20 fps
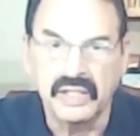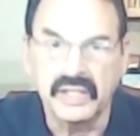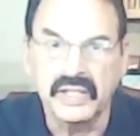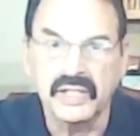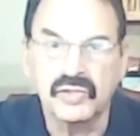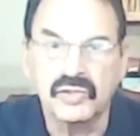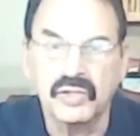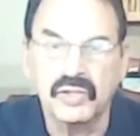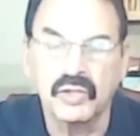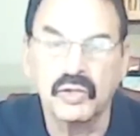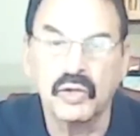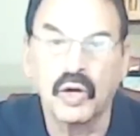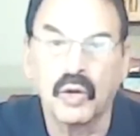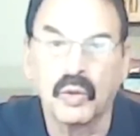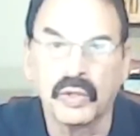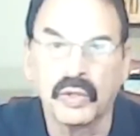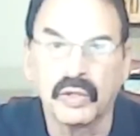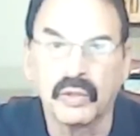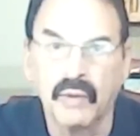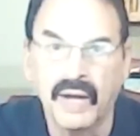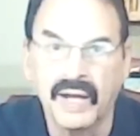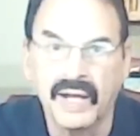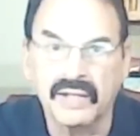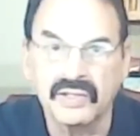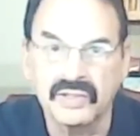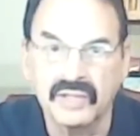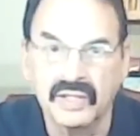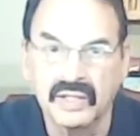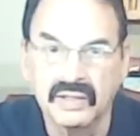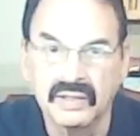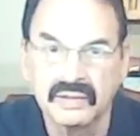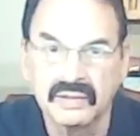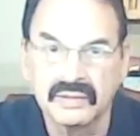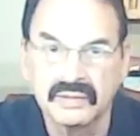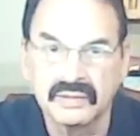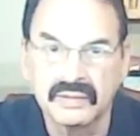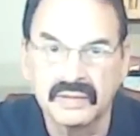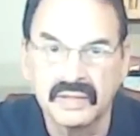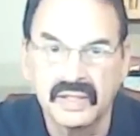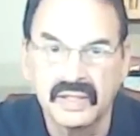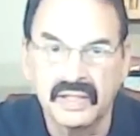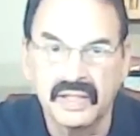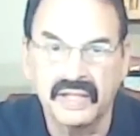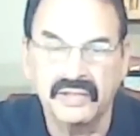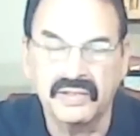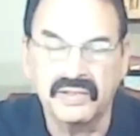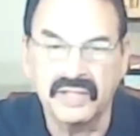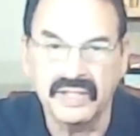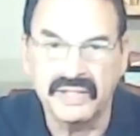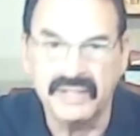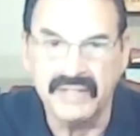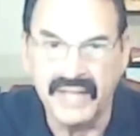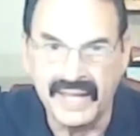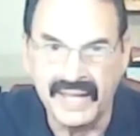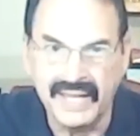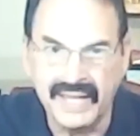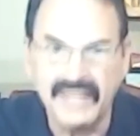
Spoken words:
send us your advice and any suggestions you may have.